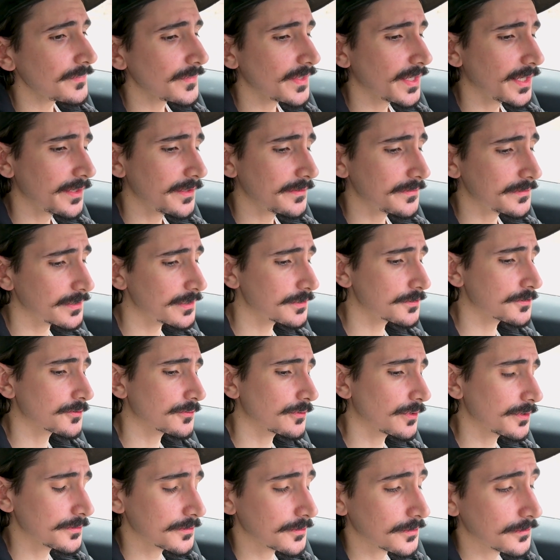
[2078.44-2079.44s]
In
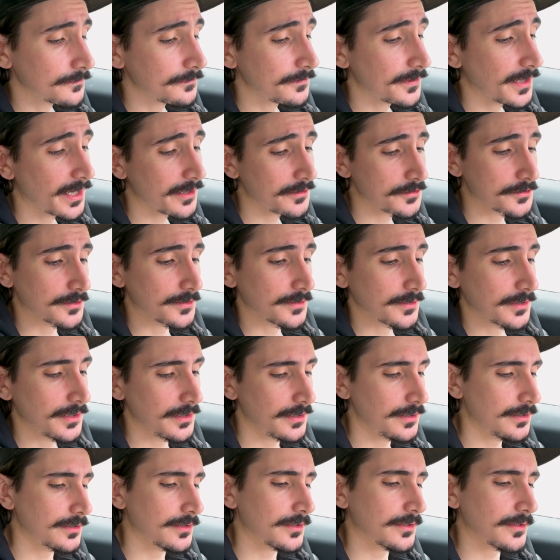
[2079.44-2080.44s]
disgruntled fashion,
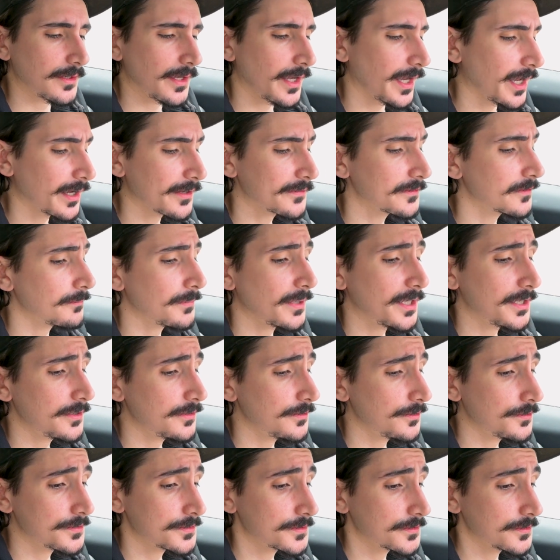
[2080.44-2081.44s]
he hacked the
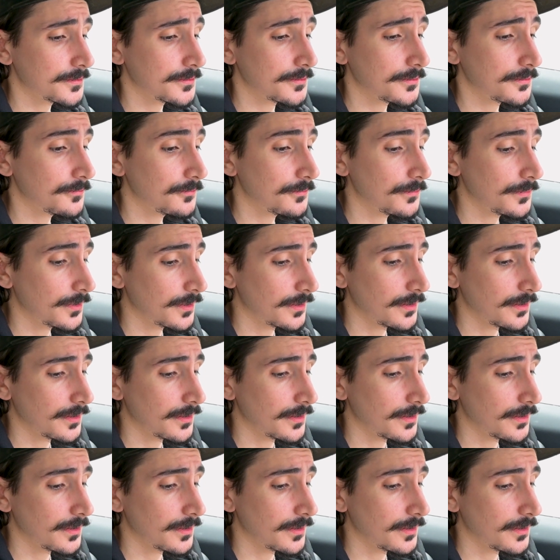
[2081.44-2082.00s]
menus to